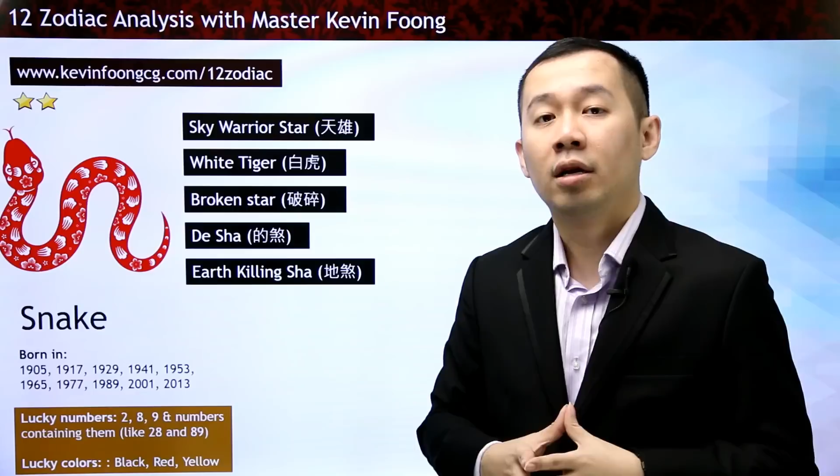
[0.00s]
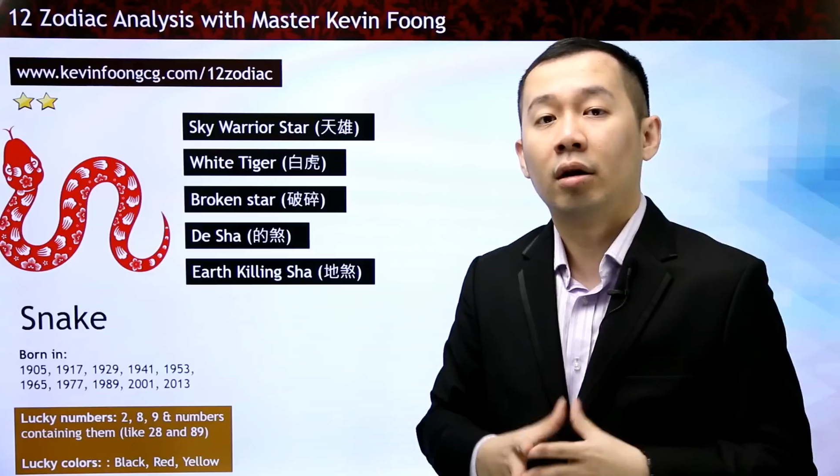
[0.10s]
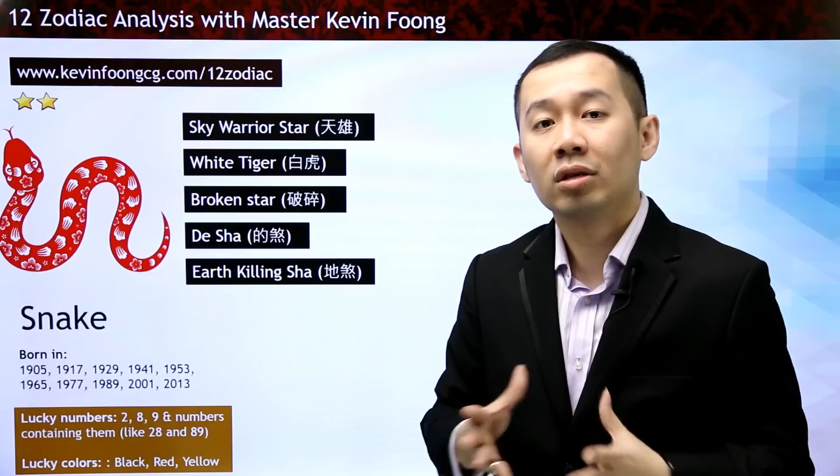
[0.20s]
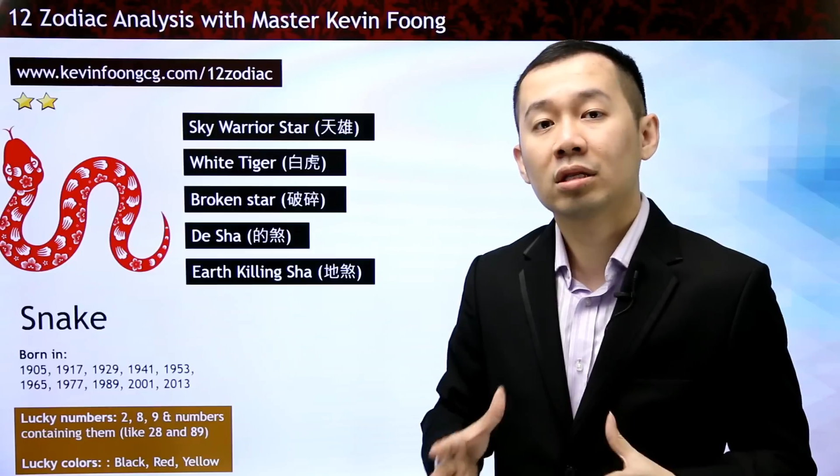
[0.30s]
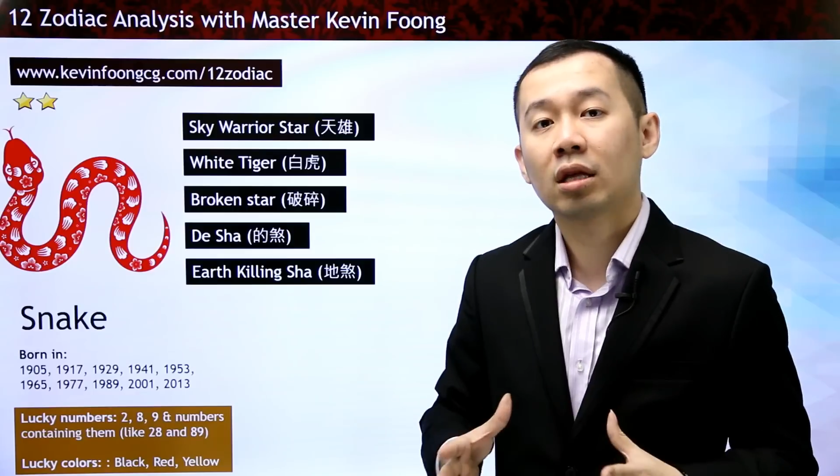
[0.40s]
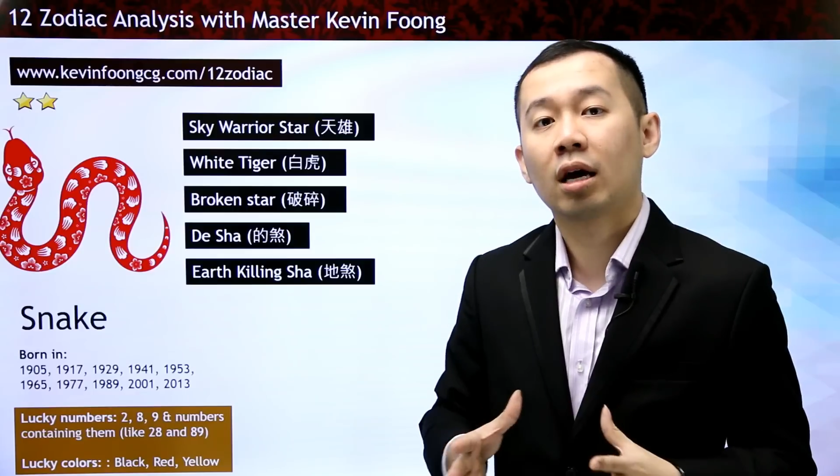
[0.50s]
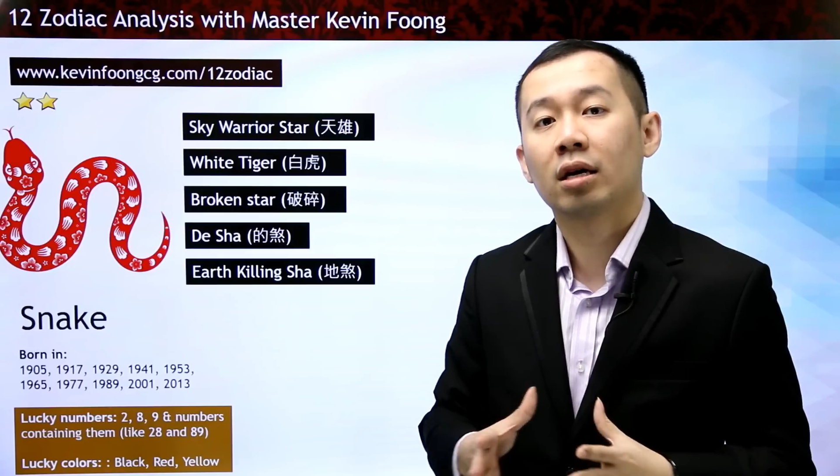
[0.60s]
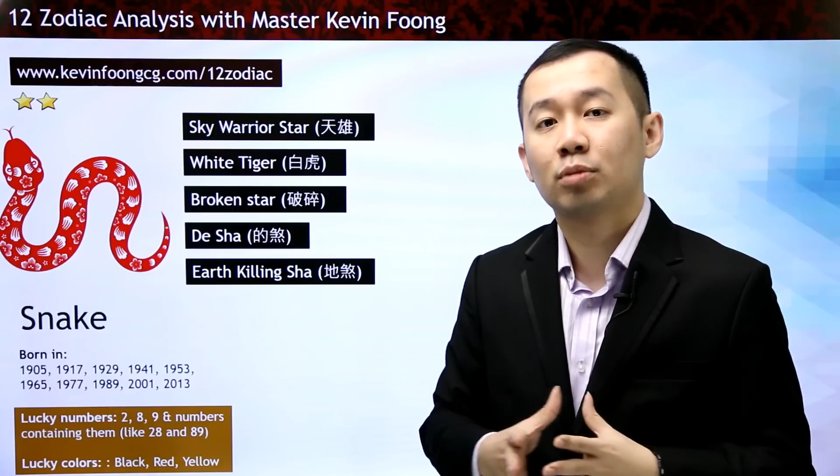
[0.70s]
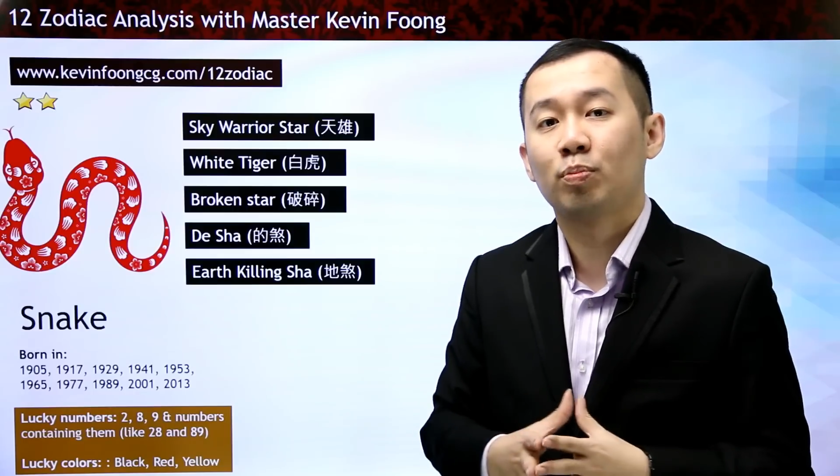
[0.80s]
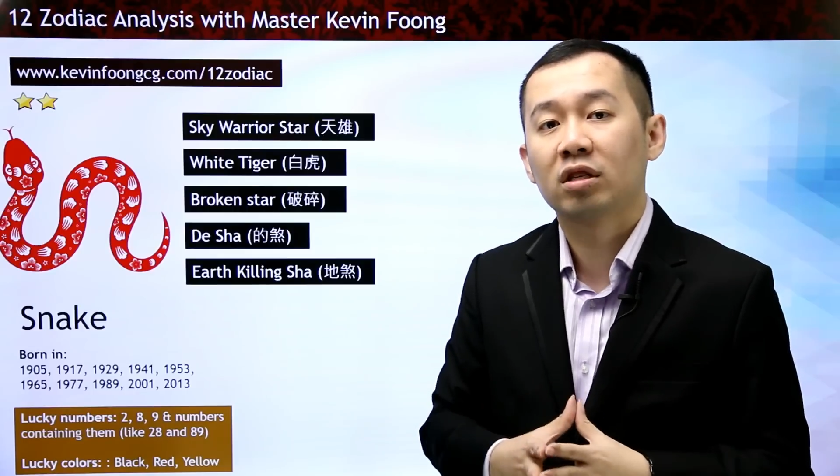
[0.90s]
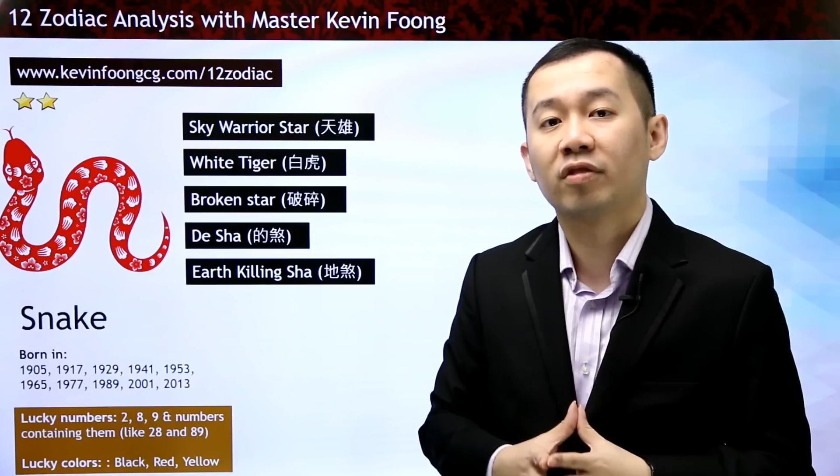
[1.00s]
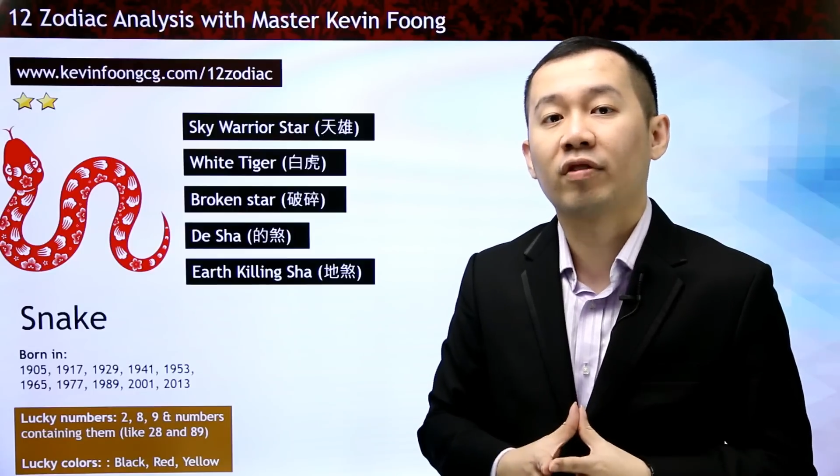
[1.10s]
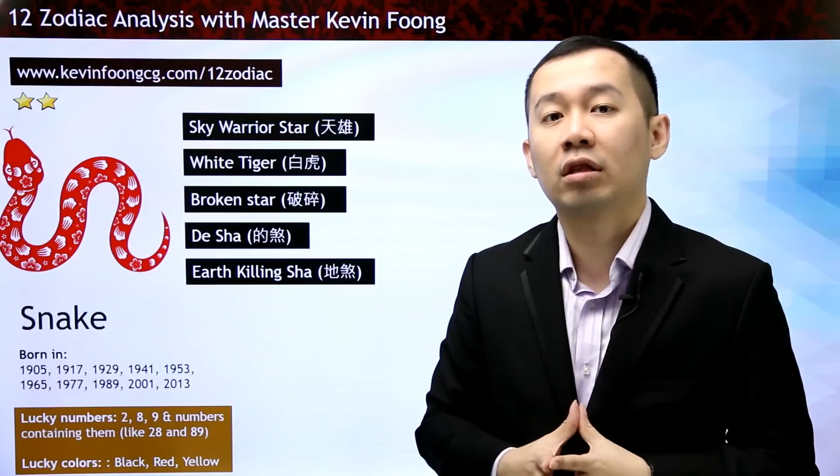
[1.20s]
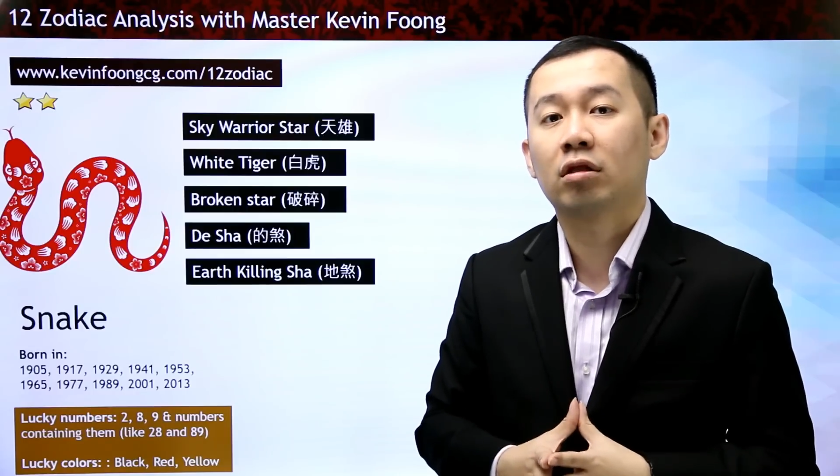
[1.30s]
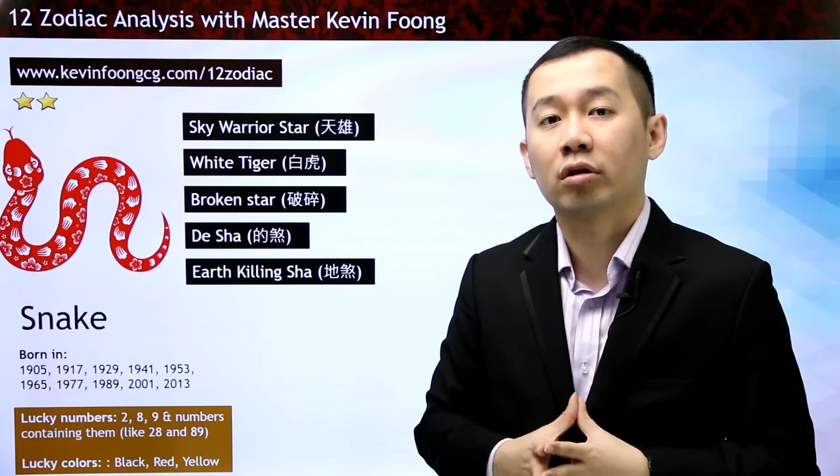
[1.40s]
Now, this star
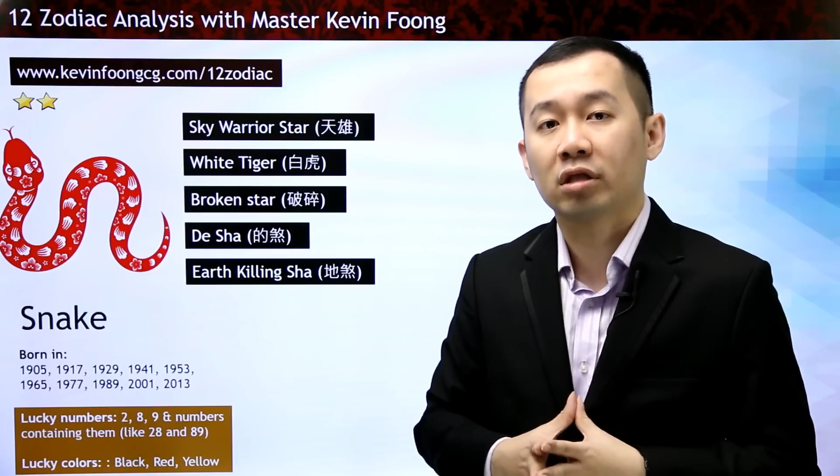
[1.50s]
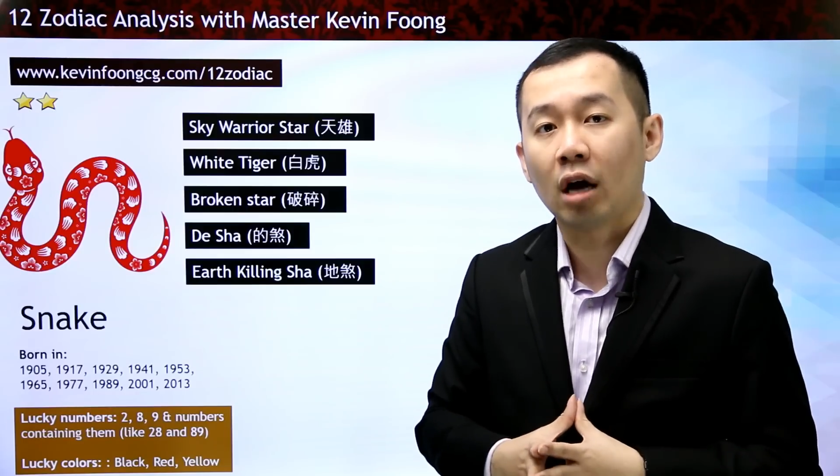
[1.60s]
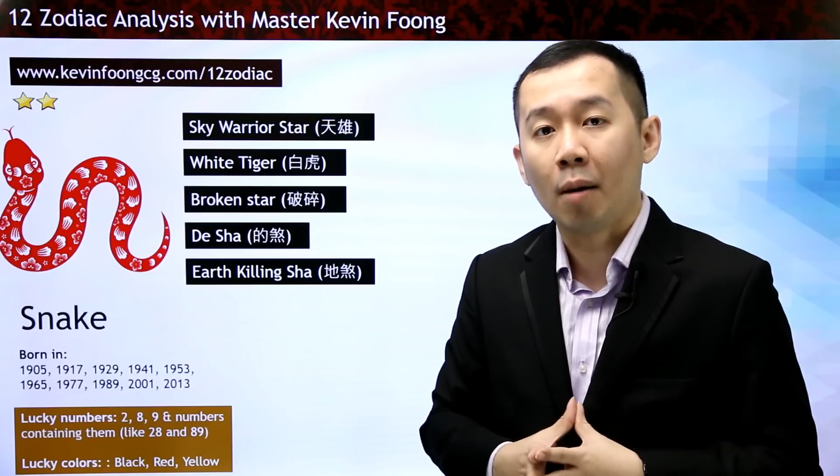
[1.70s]
specifically talks